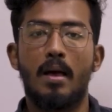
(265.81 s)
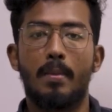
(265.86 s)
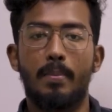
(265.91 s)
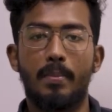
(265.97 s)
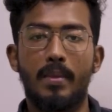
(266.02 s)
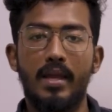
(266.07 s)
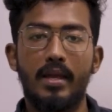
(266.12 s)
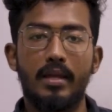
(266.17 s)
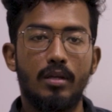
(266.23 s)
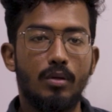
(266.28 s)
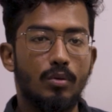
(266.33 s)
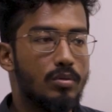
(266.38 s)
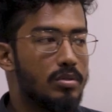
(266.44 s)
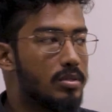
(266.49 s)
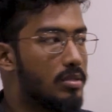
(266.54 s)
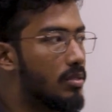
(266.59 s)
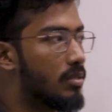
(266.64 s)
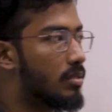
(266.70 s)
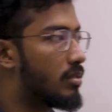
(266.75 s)
They
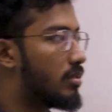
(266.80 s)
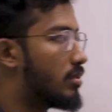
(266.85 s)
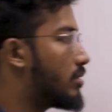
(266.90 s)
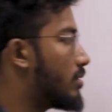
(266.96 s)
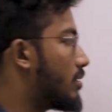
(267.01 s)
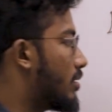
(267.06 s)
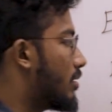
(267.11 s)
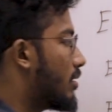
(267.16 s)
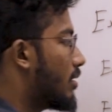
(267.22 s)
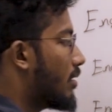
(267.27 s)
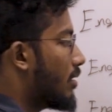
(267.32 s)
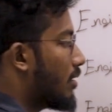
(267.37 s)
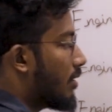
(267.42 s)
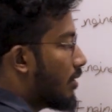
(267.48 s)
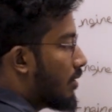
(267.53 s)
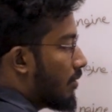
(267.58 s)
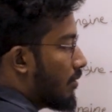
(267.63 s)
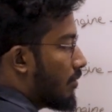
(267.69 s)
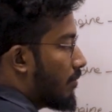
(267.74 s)
use this
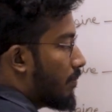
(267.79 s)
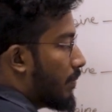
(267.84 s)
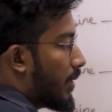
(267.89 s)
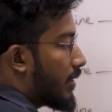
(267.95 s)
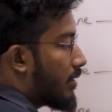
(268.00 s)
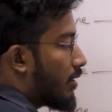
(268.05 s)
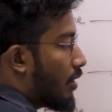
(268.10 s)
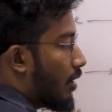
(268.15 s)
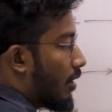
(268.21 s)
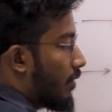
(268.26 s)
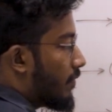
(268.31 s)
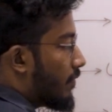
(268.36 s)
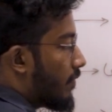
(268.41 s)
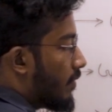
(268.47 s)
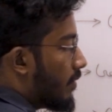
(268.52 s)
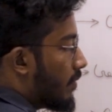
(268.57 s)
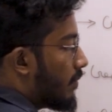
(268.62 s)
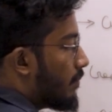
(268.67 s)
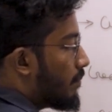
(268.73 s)
method of
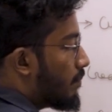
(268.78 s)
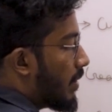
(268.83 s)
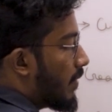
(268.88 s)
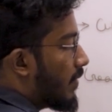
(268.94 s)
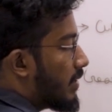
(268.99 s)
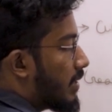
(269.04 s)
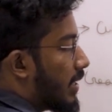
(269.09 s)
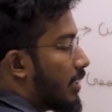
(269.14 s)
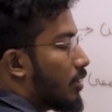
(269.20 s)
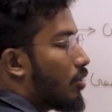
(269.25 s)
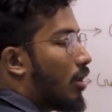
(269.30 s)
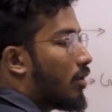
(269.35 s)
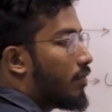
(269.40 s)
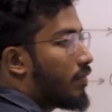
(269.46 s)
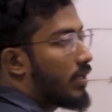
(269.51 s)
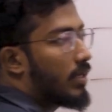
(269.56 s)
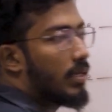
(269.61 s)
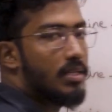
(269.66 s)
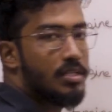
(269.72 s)
powertrain
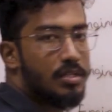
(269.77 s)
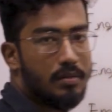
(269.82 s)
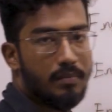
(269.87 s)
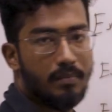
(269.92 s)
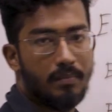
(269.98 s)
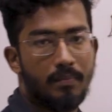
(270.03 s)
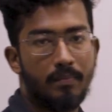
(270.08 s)
configuration.